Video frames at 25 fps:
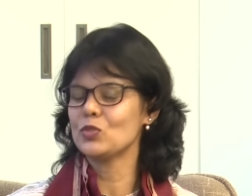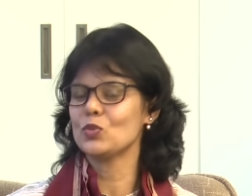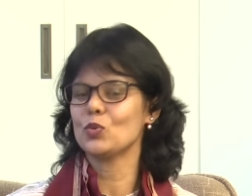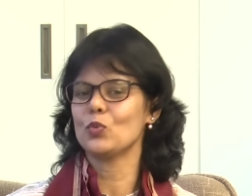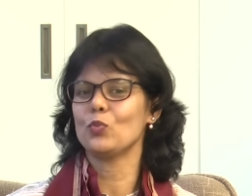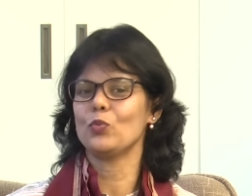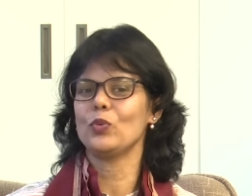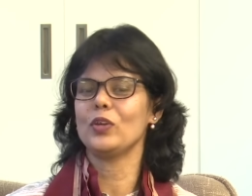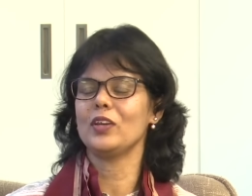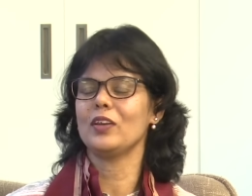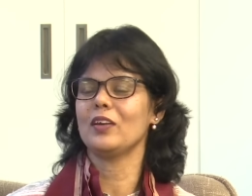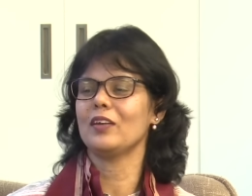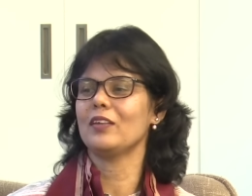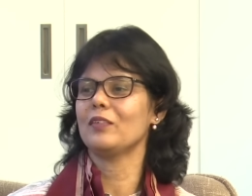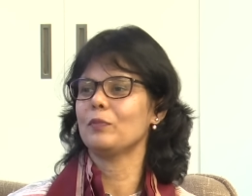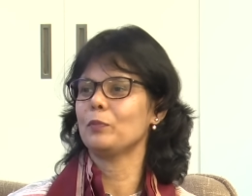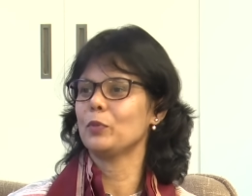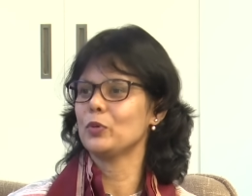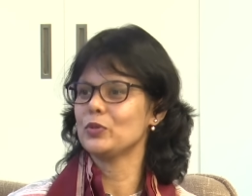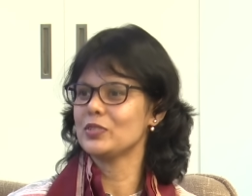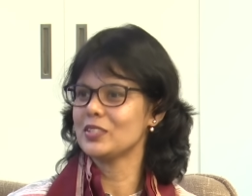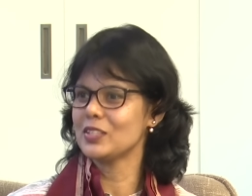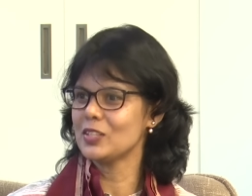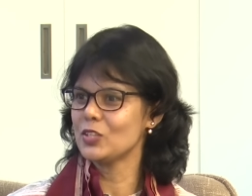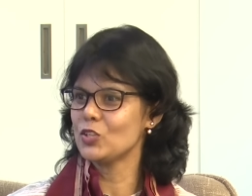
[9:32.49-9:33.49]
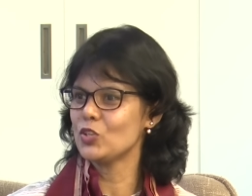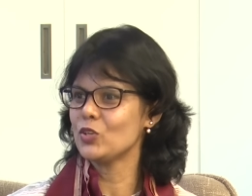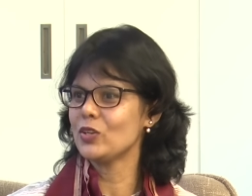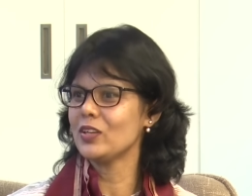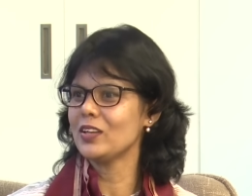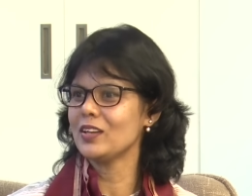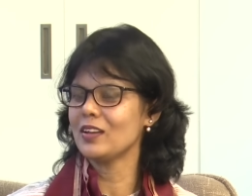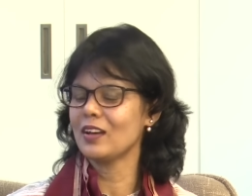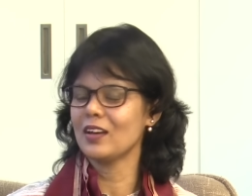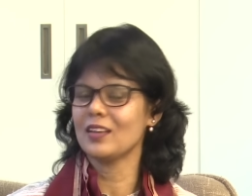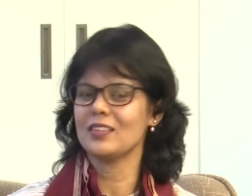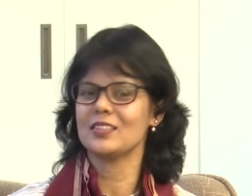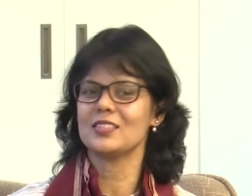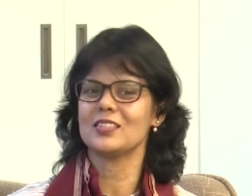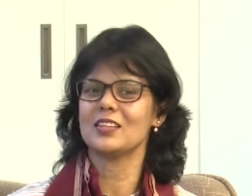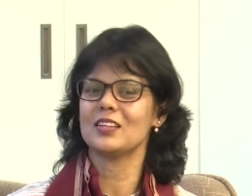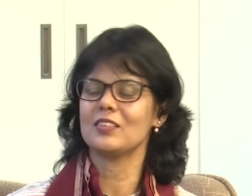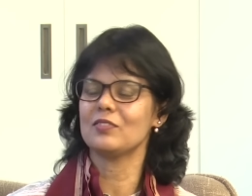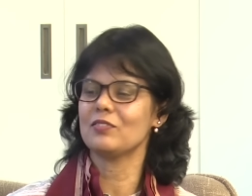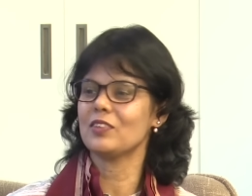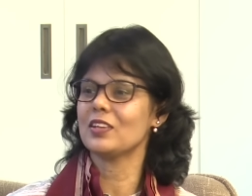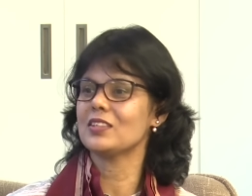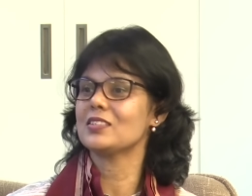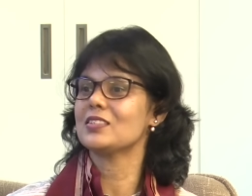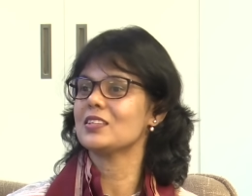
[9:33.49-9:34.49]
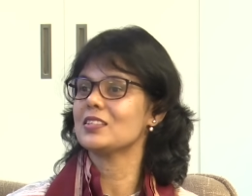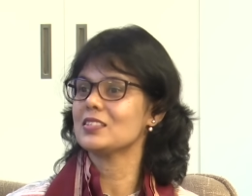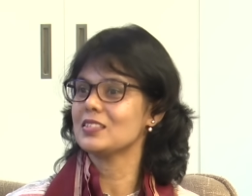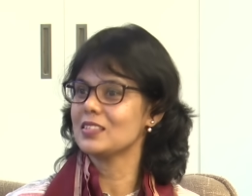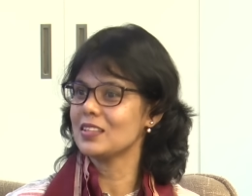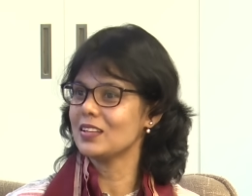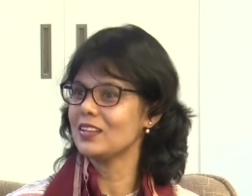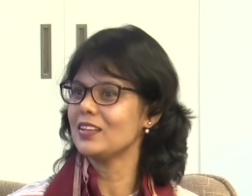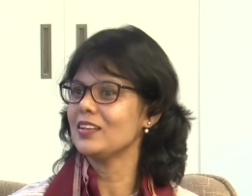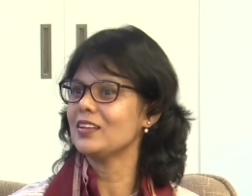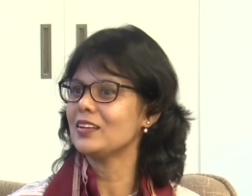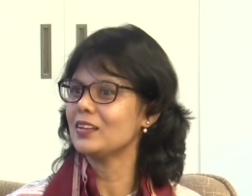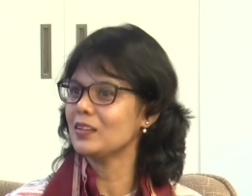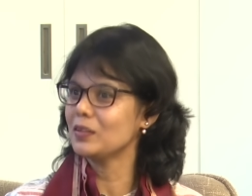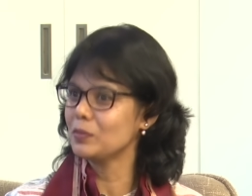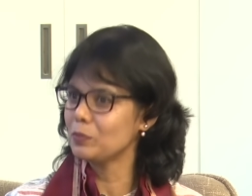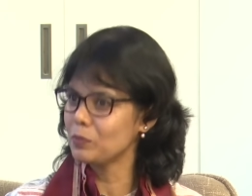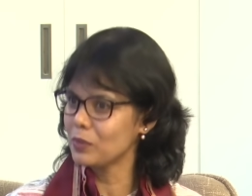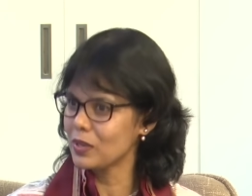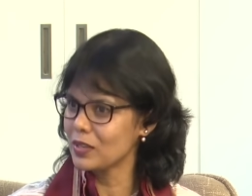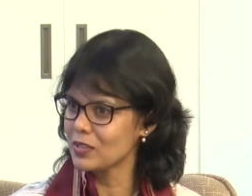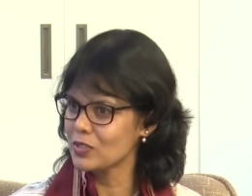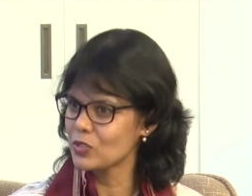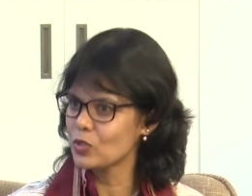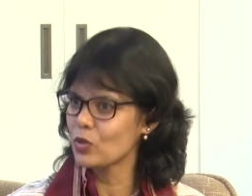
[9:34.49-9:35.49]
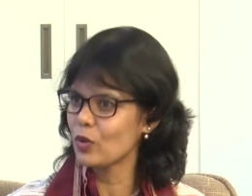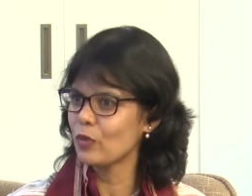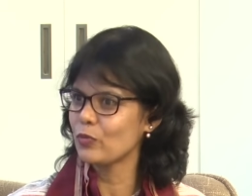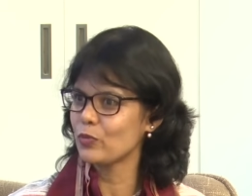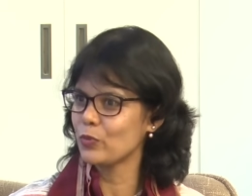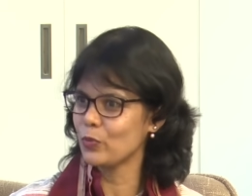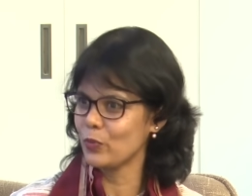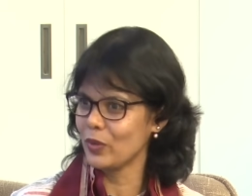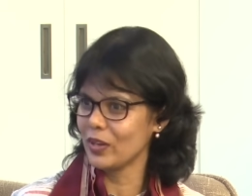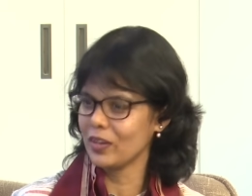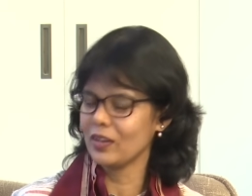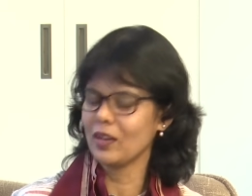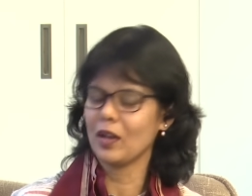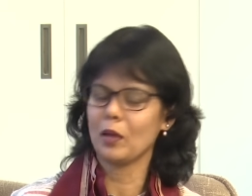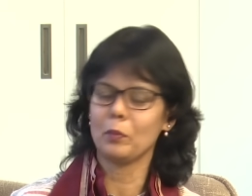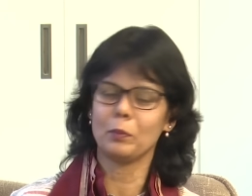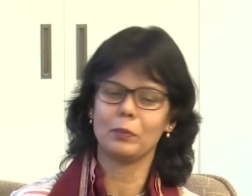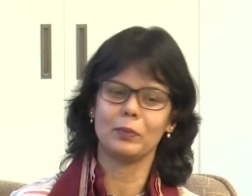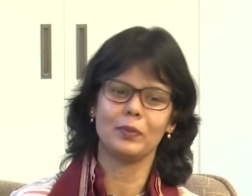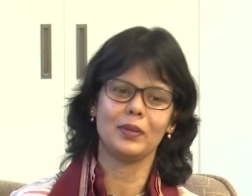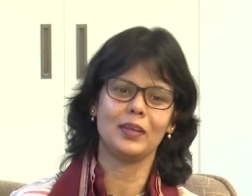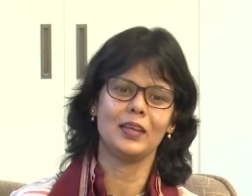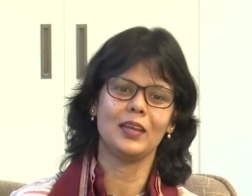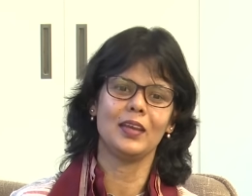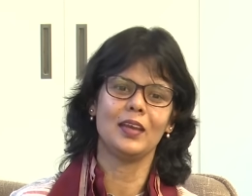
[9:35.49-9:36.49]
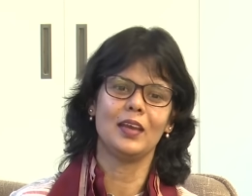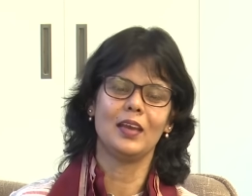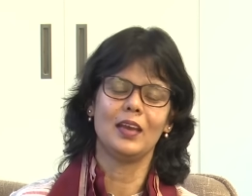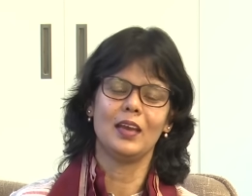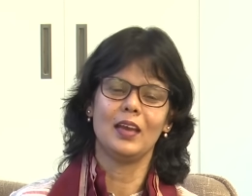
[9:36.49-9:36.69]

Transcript: So we are positioning ourselves as a silicon plus software company.